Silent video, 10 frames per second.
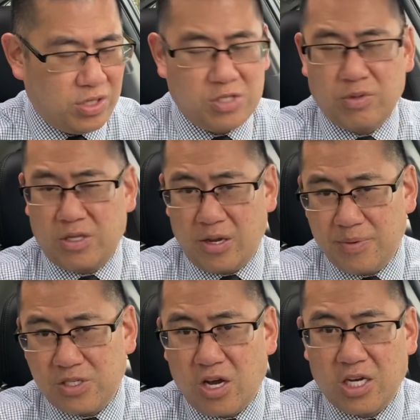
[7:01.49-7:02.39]
That's what they've
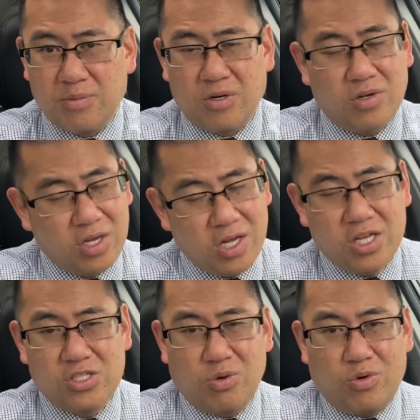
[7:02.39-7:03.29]
been talking about.
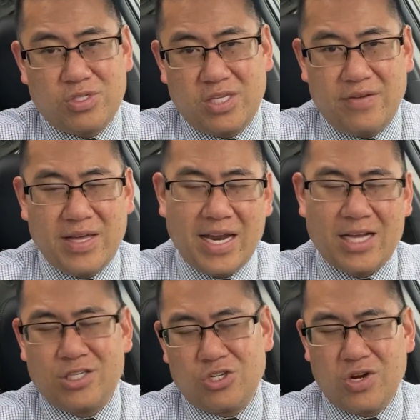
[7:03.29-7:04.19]
So we'll see if that
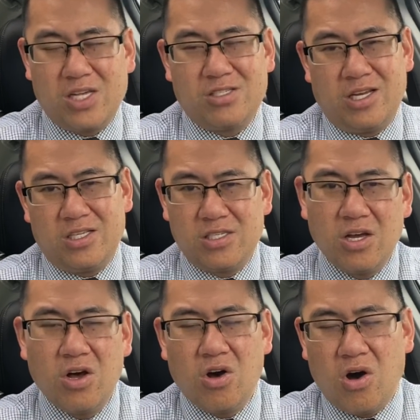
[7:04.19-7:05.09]
actually translates
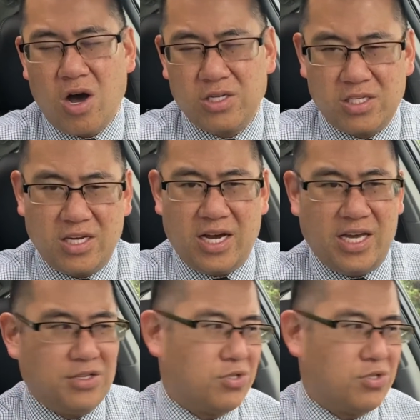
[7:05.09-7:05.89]
onto the ice.